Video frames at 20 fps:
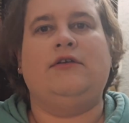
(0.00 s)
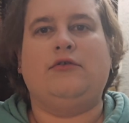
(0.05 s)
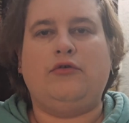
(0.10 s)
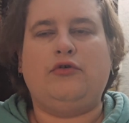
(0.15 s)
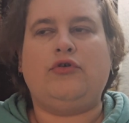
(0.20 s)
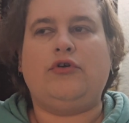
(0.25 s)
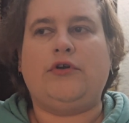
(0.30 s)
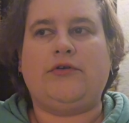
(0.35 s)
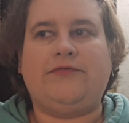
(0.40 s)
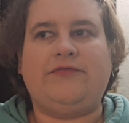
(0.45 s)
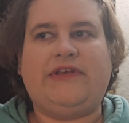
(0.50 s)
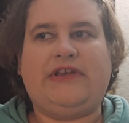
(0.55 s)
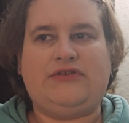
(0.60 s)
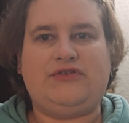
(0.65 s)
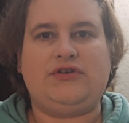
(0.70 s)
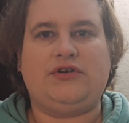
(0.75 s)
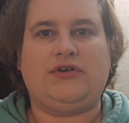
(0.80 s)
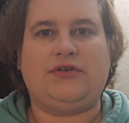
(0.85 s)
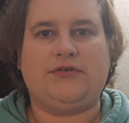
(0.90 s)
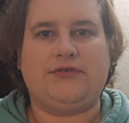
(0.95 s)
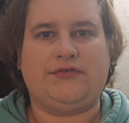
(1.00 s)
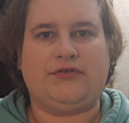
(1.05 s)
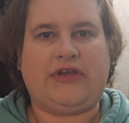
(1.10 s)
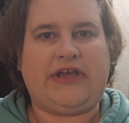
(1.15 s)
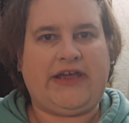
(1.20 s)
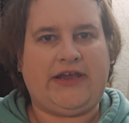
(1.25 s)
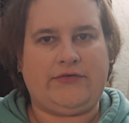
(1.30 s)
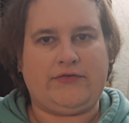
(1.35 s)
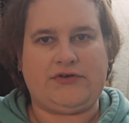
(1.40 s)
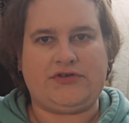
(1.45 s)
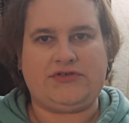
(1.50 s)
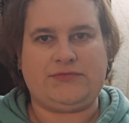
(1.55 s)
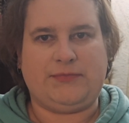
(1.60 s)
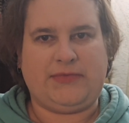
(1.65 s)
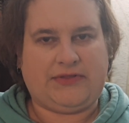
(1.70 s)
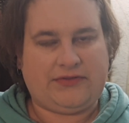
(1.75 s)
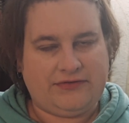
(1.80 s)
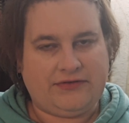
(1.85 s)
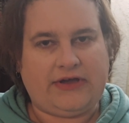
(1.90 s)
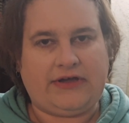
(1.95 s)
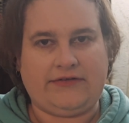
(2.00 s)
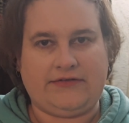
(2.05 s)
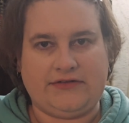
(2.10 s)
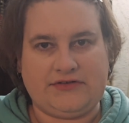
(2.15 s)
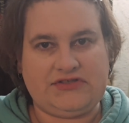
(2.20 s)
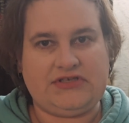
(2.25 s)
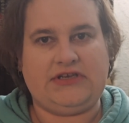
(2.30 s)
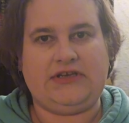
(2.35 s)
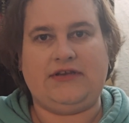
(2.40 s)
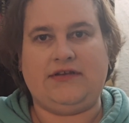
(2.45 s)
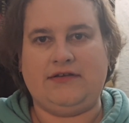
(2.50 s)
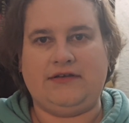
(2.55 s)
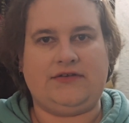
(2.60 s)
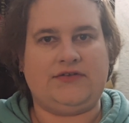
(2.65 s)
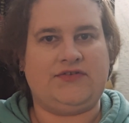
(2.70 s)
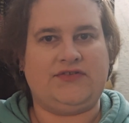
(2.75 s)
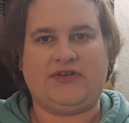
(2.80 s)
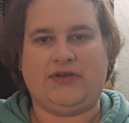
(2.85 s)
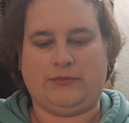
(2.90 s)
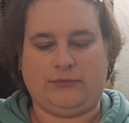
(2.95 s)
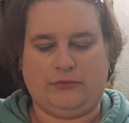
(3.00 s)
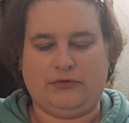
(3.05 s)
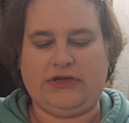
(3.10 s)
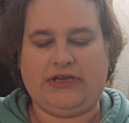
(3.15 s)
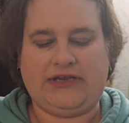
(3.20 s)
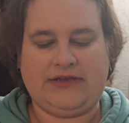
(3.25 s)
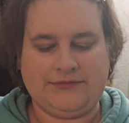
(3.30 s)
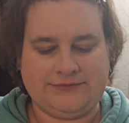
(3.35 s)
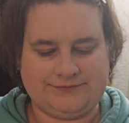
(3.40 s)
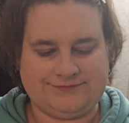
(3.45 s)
or features Irish mythology in some way.